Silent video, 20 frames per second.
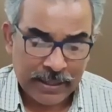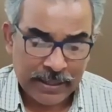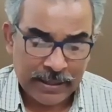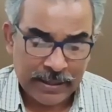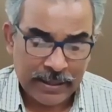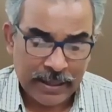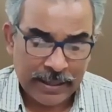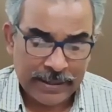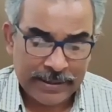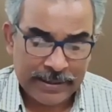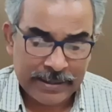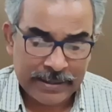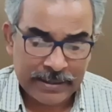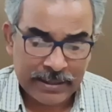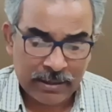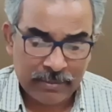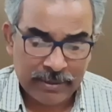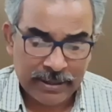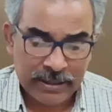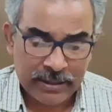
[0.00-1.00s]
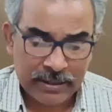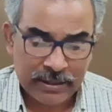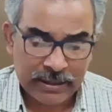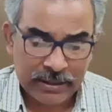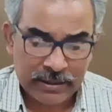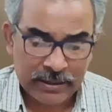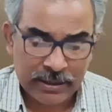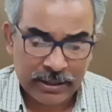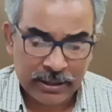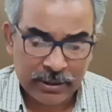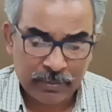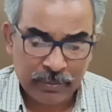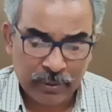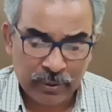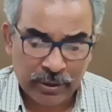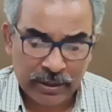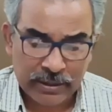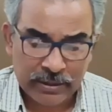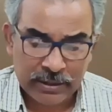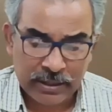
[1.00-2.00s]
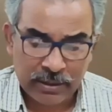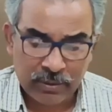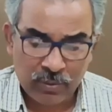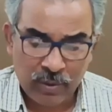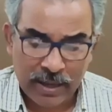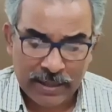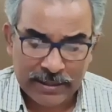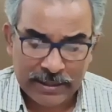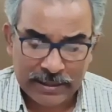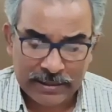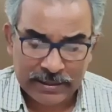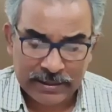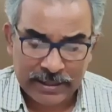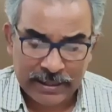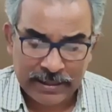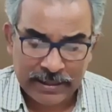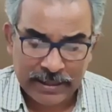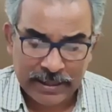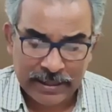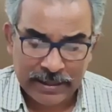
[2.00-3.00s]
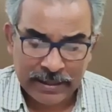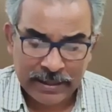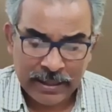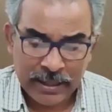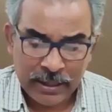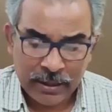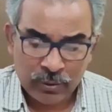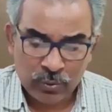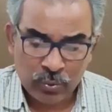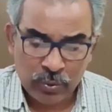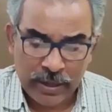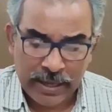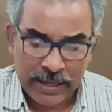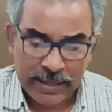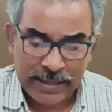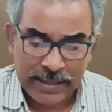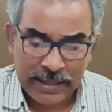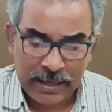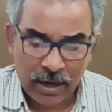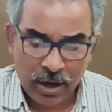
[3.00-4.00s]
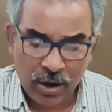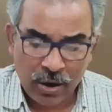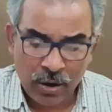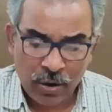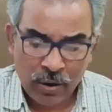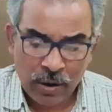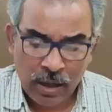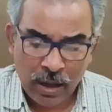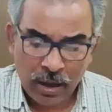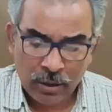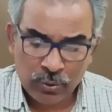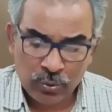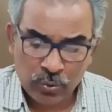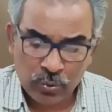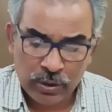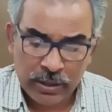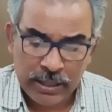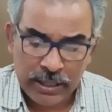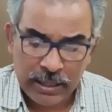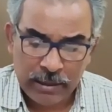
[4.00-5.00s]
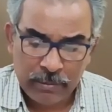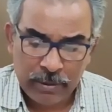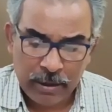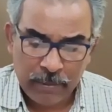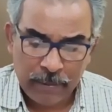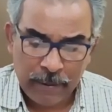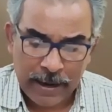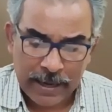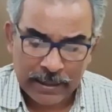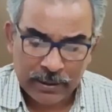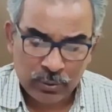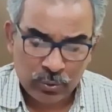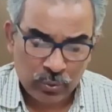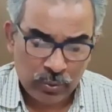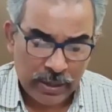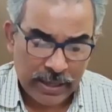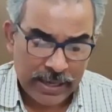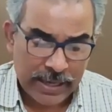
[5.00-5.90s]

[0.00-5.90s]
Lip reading: In 1976, this protection was extended to any law to give effect to